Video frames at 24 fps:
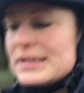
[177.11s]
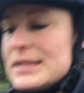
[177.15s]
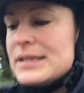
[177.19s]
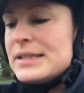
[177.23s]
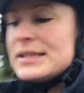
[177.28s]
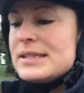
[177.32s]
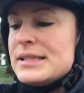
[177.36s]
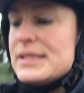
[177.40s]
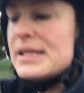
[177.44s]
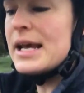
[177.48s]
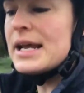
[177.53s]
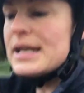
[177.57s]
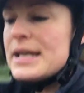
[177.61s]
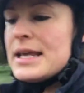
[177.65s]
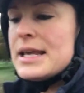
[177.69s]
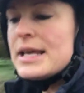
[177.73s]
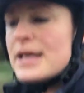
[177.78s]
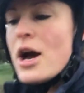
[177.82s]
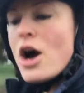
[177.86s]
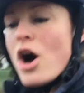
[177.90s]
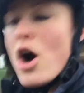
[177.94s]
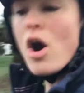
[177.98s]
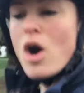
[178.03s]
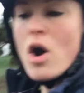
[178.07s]
and steady,
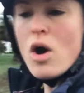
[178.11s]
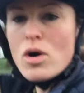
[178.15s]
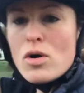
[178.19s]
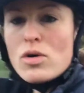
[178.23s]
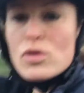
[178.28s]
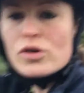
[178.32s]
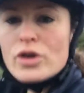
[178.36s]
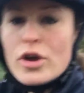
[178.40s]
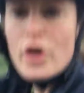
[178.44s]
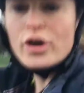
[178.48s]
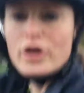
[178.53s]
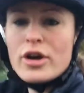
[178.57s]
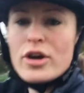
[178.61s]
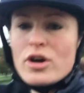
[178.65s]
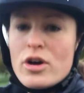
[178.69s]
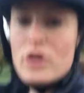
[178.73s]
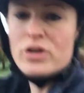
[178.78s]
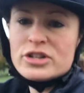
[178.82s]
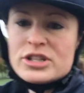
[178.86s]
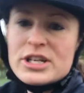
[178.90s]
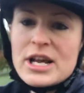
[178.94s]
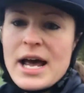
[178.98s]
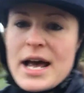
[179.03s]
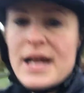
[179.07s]
hold her
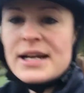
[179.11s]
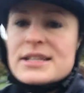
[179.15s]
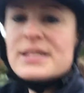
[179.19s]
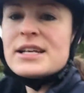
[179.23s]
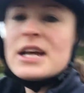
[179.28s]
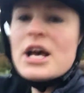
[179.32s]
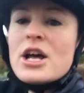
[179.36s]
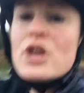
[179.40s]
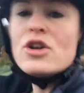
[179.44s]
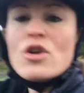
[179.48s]
contact,